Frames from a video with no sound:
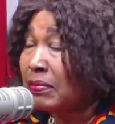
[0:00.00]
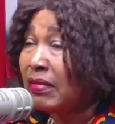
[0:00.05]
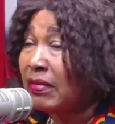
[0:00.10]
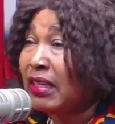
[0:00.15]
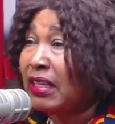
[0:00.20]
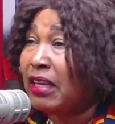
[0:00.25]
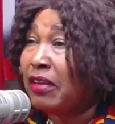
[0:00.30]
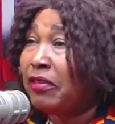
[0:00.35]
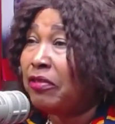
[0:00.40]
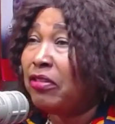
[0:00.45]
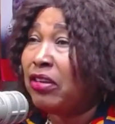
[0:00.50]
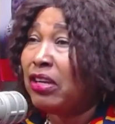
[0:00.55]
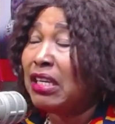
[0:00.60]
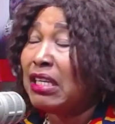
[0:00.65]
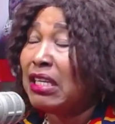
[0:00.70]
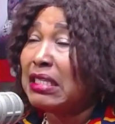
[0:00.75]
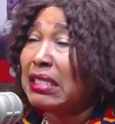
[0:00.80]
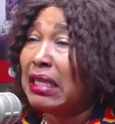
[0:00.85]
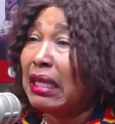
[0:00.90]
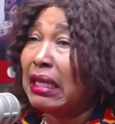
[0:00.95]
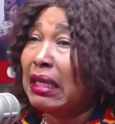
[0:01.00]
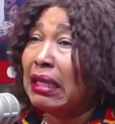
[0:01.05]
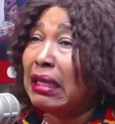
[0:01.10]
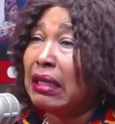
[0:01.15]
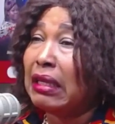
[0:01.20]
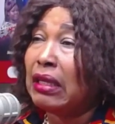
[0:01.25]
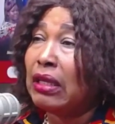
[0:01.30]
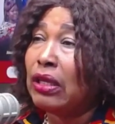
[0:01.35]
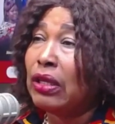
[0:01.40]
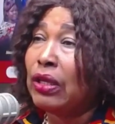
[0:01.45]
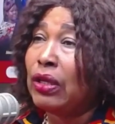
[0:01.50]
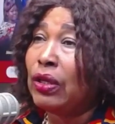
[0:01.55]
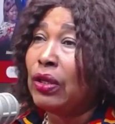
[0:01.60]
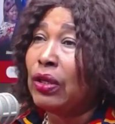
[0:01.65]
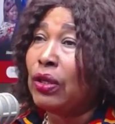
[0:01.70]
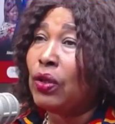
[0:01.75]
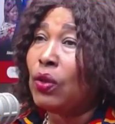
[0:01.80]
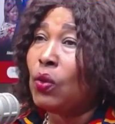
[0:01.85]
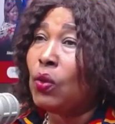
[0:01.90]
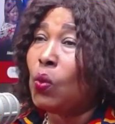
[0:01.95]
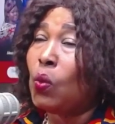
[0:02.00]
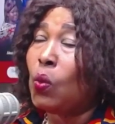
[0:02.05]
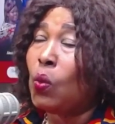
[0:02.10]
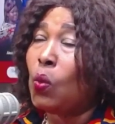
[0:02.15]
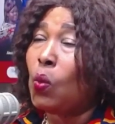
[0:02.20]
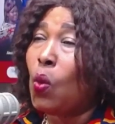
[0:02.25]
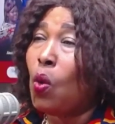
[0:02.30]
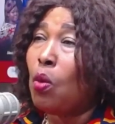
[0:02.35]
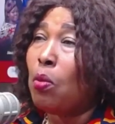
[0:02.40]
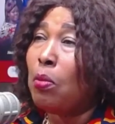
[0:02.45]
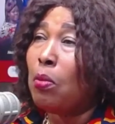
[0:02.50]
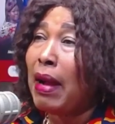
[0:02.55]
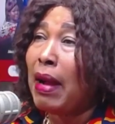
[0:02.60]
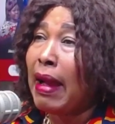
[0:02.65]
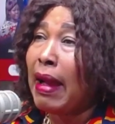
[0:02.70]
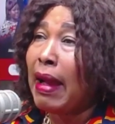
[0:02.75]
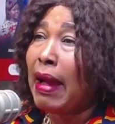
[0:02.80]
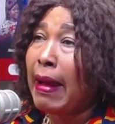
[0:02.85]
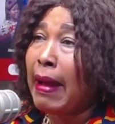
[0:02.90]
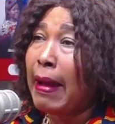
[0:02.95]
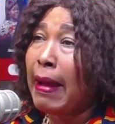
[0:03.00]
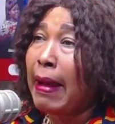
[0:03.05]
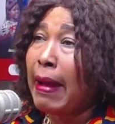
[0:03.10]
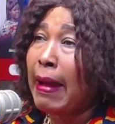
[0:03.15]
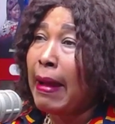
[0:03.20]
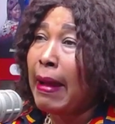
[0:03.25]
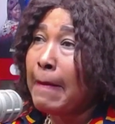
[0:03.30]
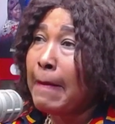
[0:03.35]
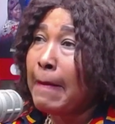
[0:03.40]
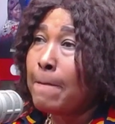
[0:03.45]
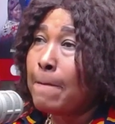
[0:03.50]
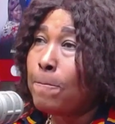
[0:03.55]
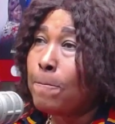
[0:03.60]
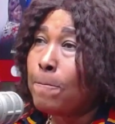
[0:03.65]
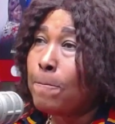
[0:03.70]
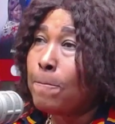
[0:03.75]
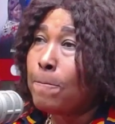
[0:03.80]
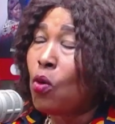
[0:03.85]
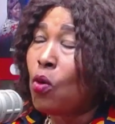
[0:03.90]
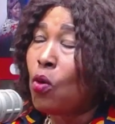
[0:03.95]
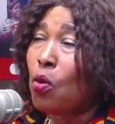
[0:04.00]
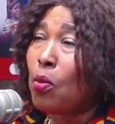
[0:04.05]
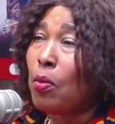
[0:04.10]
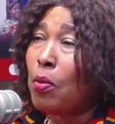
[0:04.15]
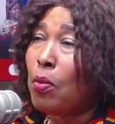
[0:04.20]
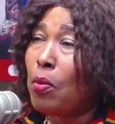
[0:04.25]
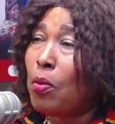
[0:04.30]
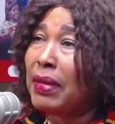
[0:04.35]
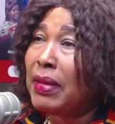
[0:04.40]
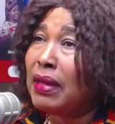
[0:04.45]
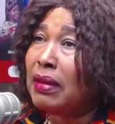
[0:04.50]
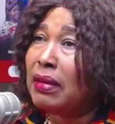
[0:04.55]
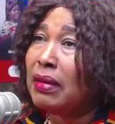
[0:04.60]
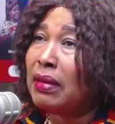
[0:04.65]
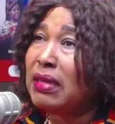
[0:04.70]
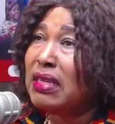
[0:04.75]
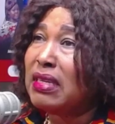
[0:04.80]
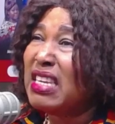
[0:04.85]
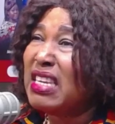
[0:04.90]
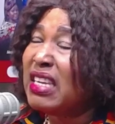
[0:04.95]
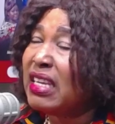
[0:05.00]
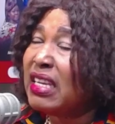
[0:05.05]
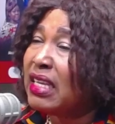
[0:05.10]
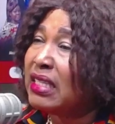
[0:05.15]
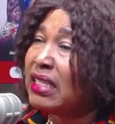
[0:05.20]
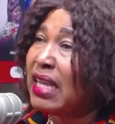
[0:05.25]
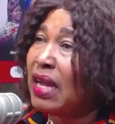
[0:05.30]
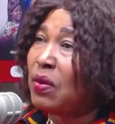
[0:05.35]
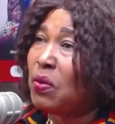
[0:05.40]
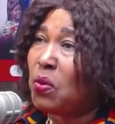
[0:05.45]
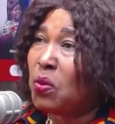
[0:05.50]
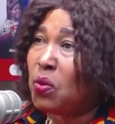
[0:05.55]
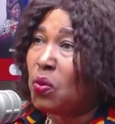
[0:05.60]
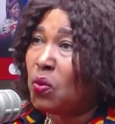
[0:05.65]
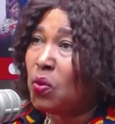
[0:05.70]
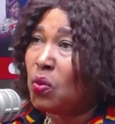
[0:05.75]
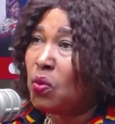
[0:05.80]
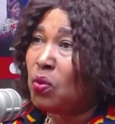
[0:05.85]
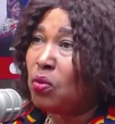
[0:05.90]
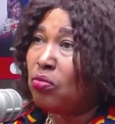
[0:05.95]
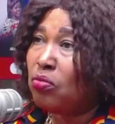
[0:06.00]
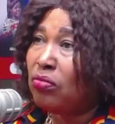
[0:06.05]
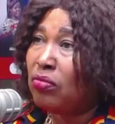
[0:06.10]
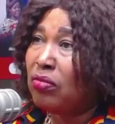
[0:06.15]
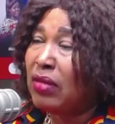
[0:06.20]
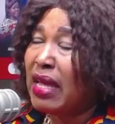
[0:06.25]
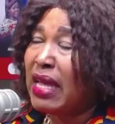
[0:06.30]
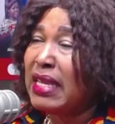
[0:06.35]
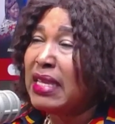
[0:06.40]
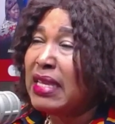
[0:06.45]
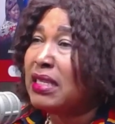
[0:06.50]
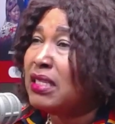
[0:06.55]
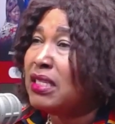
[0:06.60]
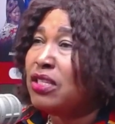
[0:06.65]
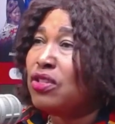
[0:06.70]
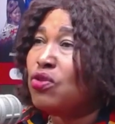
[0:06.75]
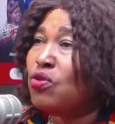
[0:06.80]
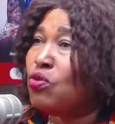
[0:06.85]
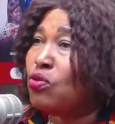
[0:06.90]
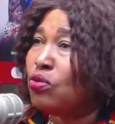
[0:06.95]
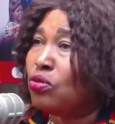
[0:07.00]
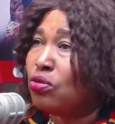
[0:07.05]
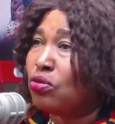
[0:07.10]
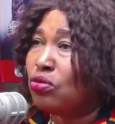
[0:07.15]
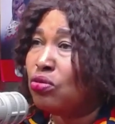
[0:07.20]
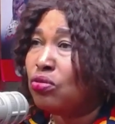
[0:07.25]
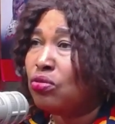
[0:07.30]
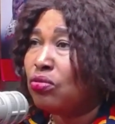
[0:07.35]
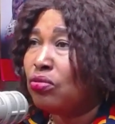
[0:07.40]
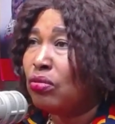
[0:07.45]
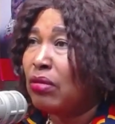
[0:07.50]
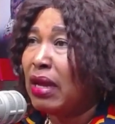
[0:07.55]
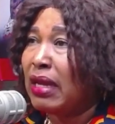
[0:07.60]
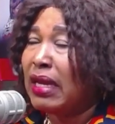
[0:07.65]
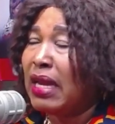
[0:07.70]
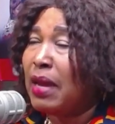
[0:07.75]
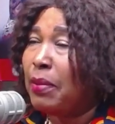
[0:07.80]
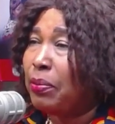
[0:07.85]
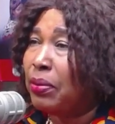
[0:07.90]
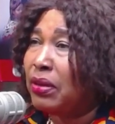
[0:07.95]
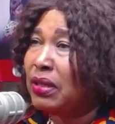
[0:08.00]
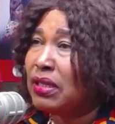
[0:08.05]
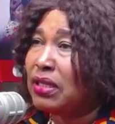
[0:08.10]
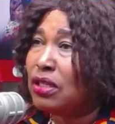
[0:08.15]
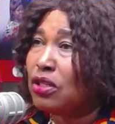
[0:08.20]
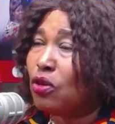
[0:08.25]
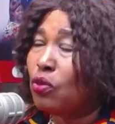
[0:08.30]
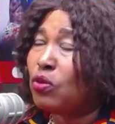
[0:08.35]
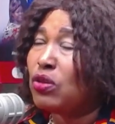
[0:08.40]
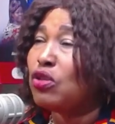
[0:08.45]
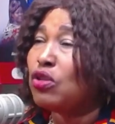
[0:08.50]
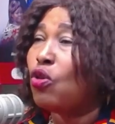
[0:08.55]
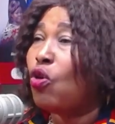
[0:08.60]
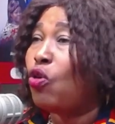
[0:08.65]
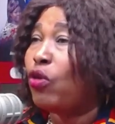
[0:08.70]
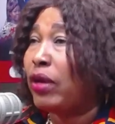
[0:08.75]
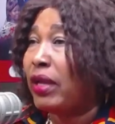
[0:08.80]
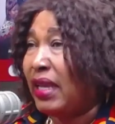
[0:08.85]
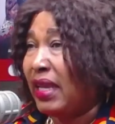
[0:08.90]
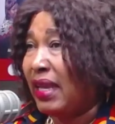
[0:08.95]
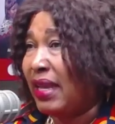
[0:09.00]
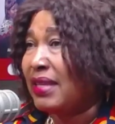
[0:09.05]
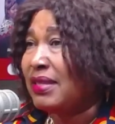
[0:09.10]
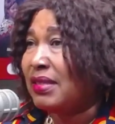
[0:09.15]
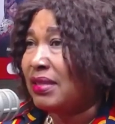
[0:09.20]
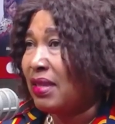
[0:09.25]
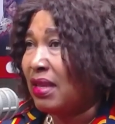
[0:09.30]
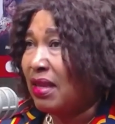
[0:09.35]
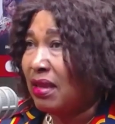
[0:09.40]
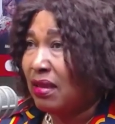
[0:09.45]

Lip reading: e friend ne say wo ma wo mo ba be ninkita ho no e CEOs ana politician wo se ohene kese